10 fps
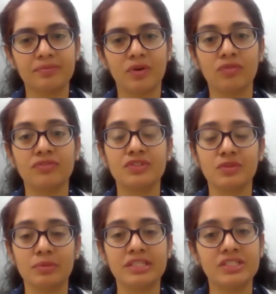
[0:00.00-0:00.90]
offers so
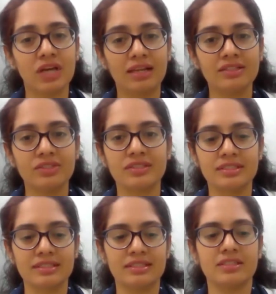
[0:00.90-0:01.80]
many
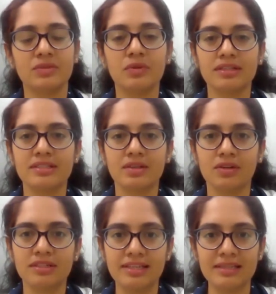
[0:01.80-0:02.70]
challenges to us
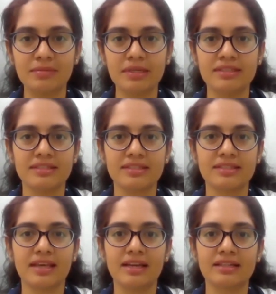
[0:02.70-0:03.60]
on a daily
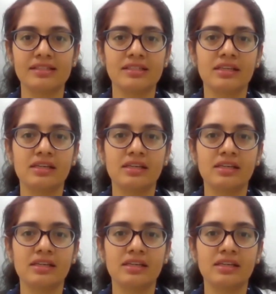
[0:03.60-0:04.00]
basis at